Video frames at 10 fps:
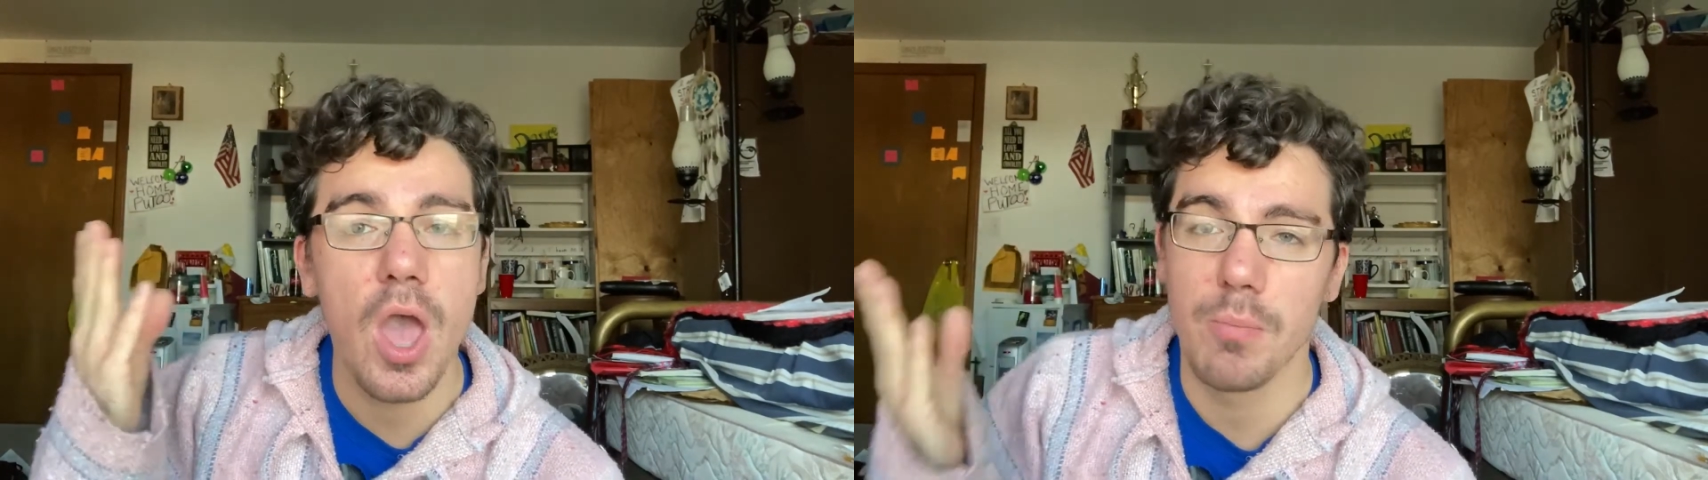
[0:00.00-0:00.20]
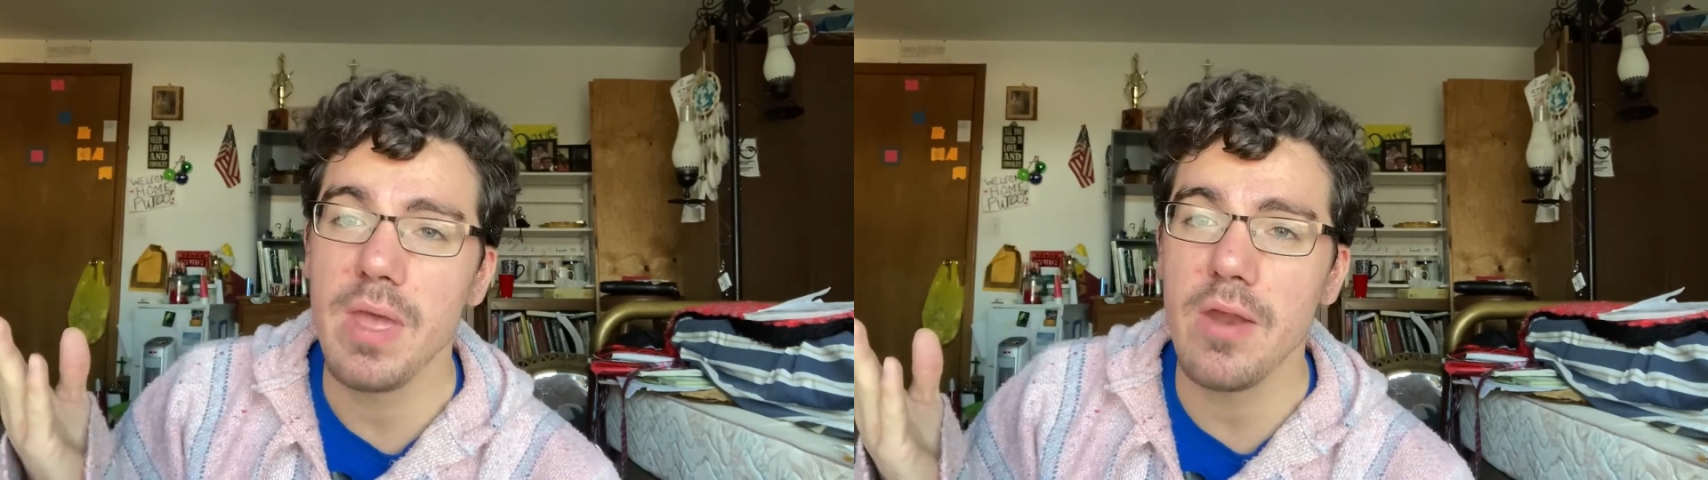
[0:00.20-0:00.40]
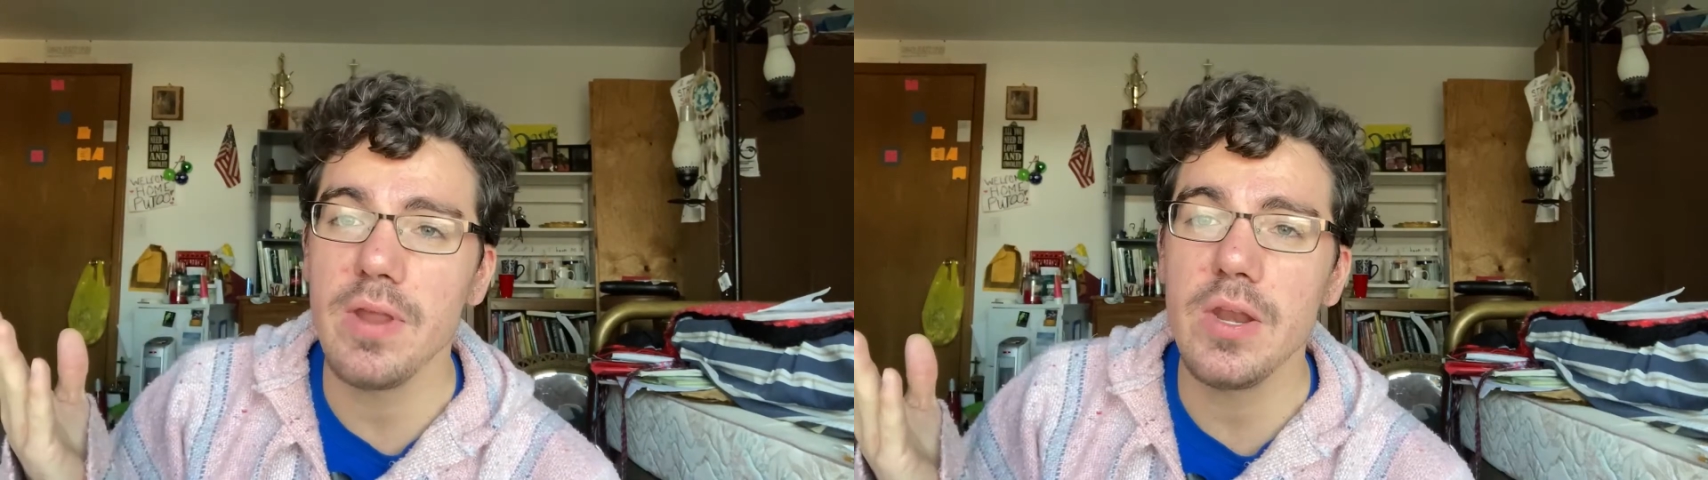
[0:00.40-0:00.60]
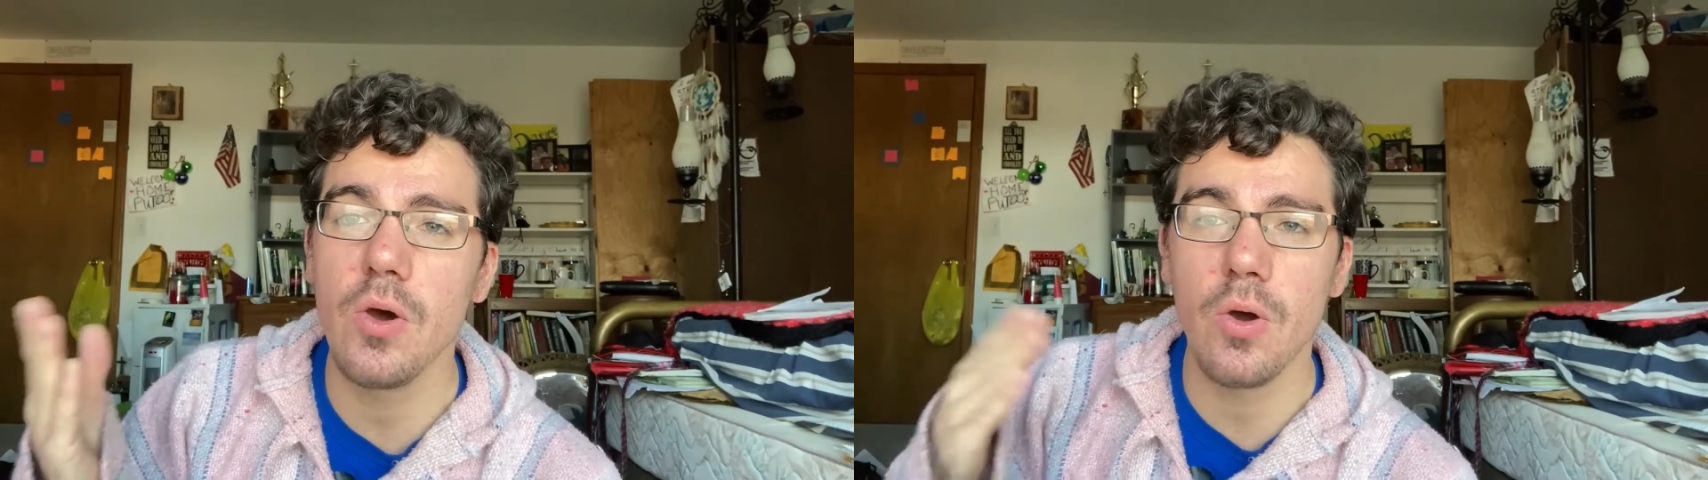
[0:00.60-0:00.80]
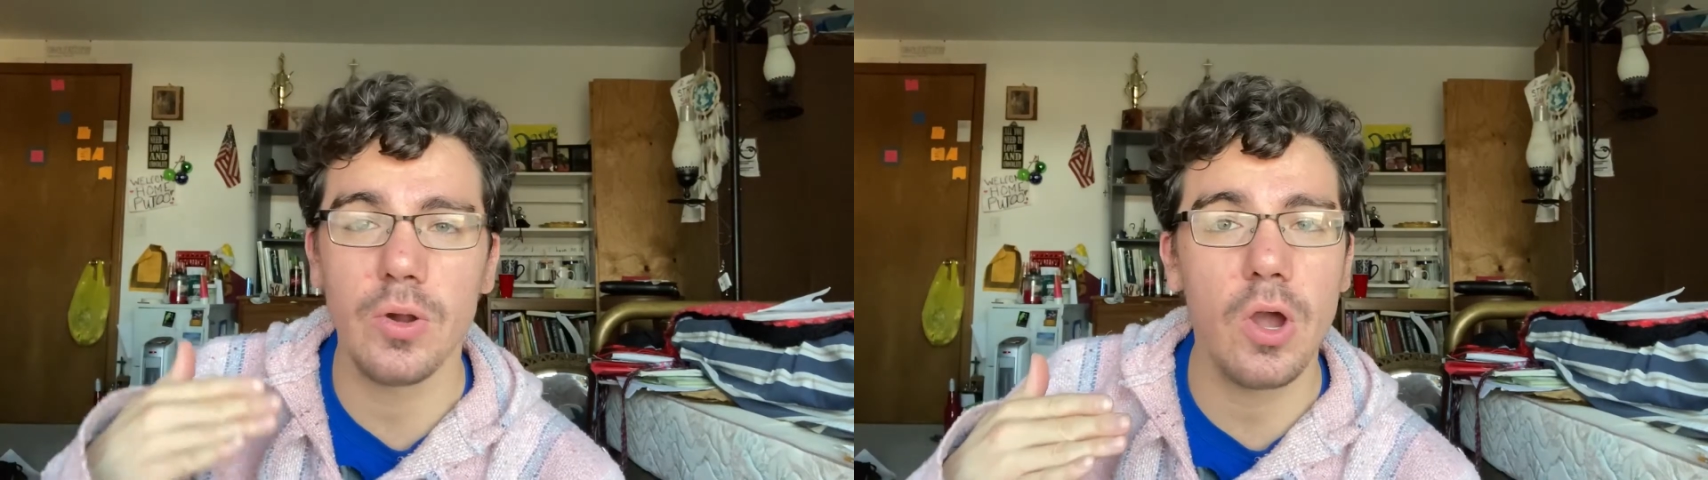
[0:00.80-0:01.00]
Married
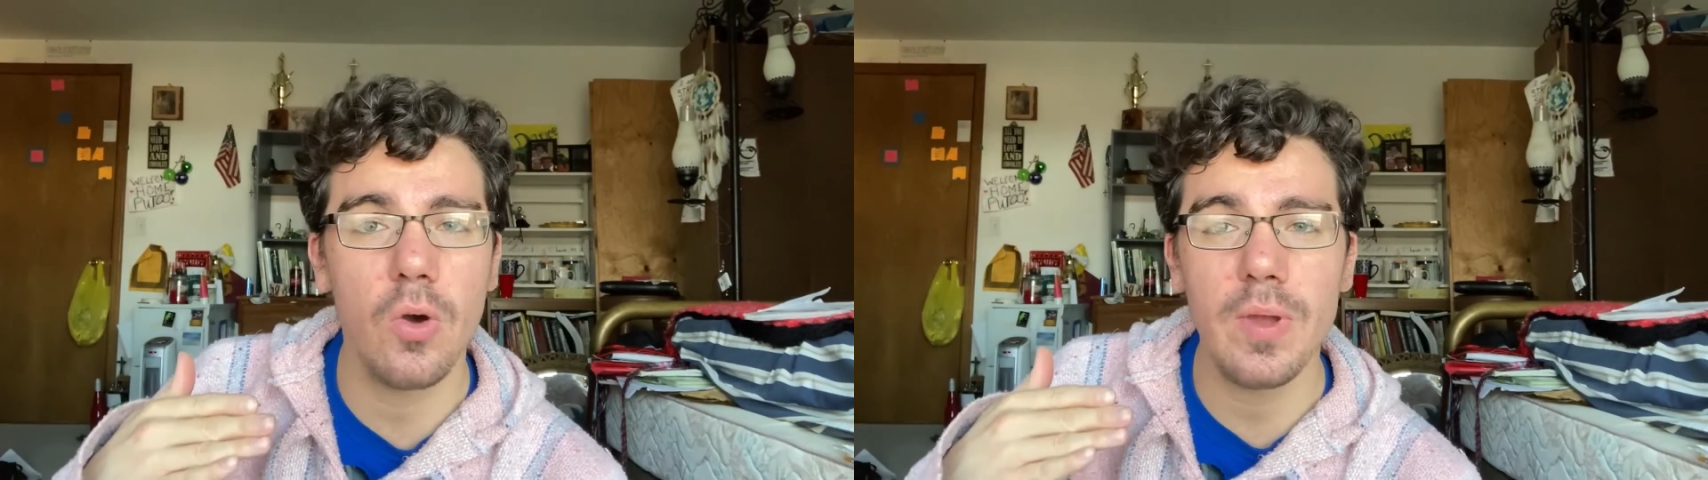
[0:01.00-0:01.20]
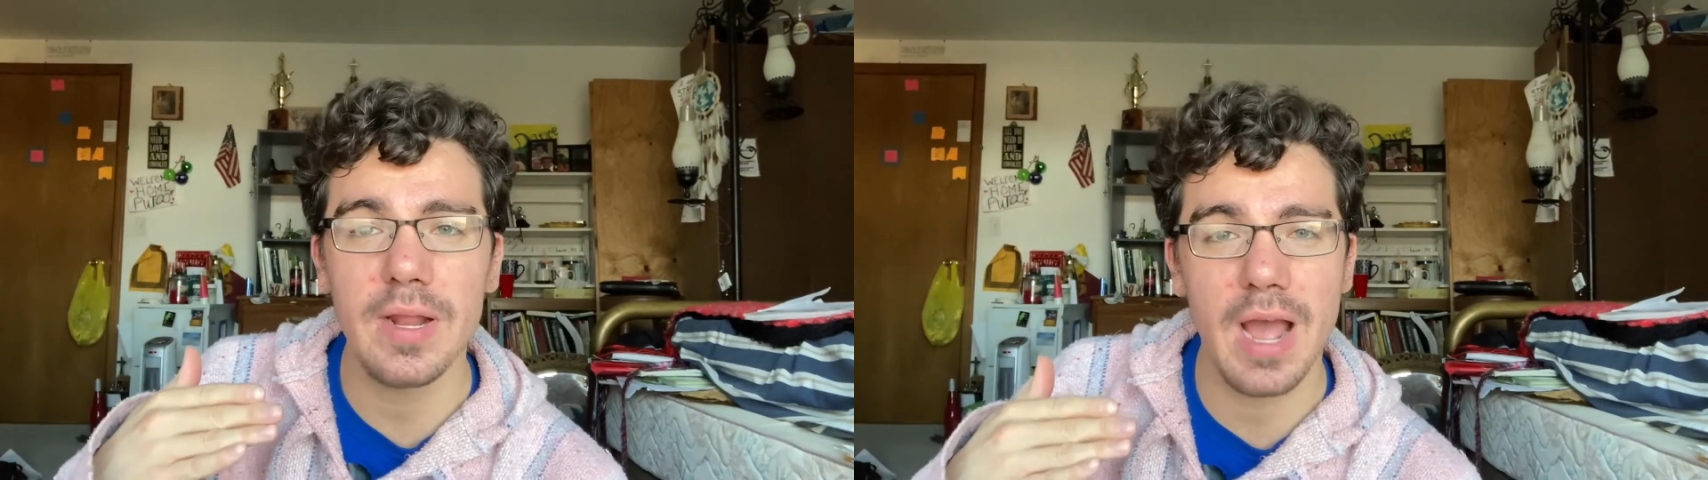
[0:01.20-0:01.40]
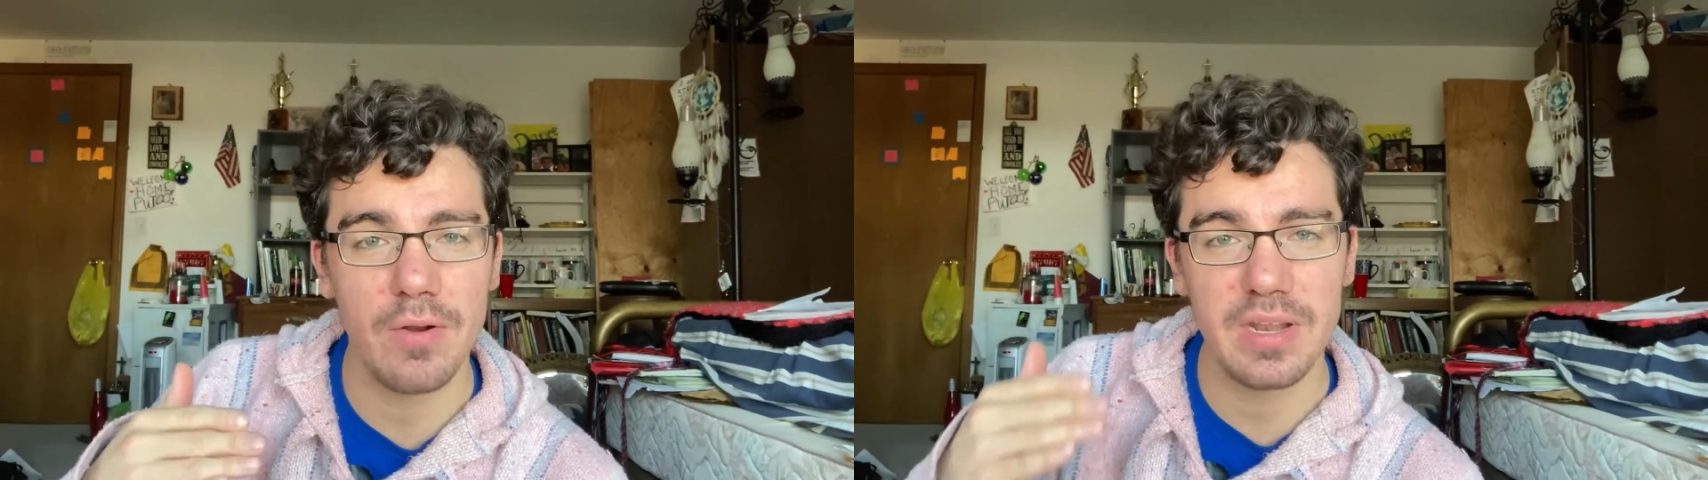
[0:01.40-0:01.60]
or going out,